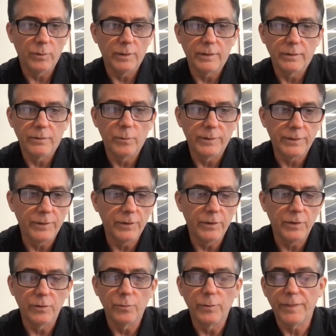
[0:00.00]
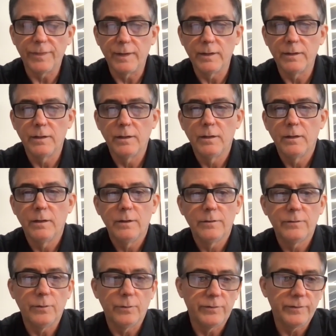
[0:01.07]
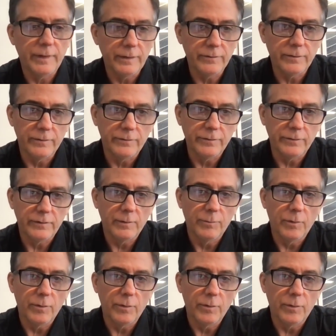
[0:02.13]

what to do with it, so it stays consistent.